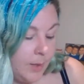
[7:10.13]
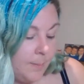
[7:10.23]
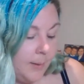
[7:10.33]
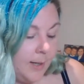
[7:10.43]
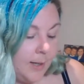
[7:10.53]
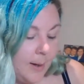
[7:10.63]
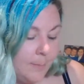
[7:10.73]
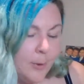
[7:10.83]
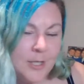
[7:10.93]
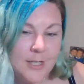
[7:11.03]
being
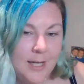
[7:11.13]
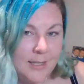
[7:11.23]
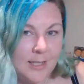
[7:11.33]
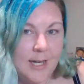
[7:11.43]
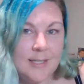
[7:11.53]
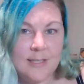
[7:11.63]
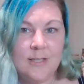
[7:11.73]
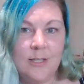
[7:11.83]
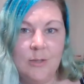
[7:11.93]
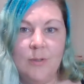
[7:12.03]
appreciating the lessons
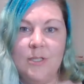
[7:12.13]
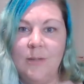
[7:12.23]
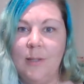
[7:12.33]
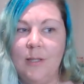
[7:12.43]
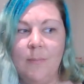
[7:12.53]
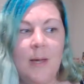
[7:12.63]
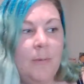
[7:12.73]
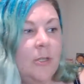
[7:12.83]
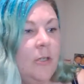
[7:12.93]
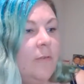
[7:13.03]
that you are doing. It may be
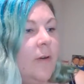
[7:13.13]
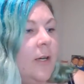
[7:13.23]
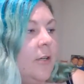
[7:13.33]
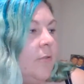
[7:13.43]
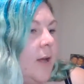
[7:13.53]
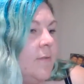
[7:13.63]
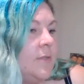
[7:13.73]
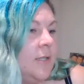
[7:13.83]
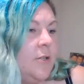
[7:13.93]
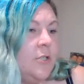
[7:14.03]
that you find a creative
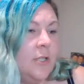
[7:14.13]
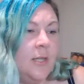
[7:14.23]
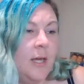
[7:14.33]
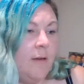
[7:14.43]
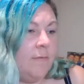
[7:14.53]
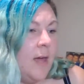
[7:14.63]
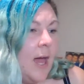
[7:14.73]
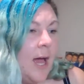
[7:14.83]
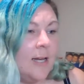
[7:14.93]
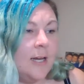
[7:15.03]
solution that, if that
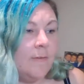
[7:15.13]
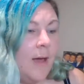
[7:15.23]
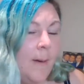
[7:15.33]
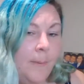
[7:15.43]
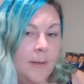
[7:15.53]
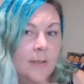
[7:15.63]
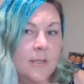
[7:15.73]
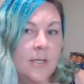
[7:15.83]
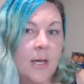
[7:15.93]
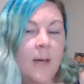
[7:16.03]
hadn't have happened,
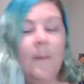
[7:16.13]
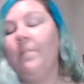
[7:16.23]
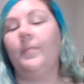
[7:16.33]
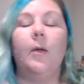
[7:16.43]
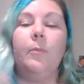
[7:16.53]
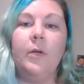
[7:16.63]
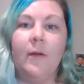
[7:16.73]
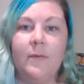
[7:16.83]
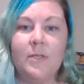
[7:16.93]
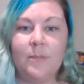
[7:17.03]
it wouldn't
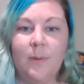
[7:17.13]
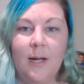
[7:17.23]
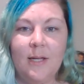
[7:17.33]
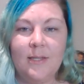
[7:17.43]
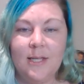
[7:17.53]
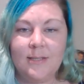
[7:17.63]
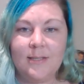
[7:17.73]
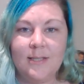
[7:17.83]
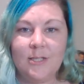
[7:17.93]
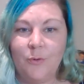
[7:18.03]
have inspired this
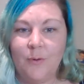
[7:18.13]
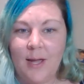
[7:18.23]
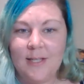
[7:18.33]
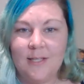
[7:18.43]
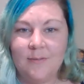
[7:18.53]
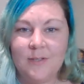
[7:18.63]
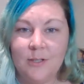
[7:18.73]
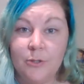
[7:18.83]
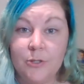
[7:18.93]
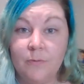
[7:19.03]
creative
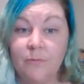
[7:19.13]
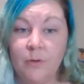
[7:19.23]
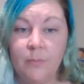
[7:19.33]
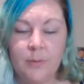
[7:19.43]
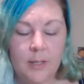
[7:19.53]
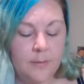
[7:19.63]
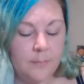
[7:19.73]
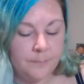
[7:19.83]
solution from you,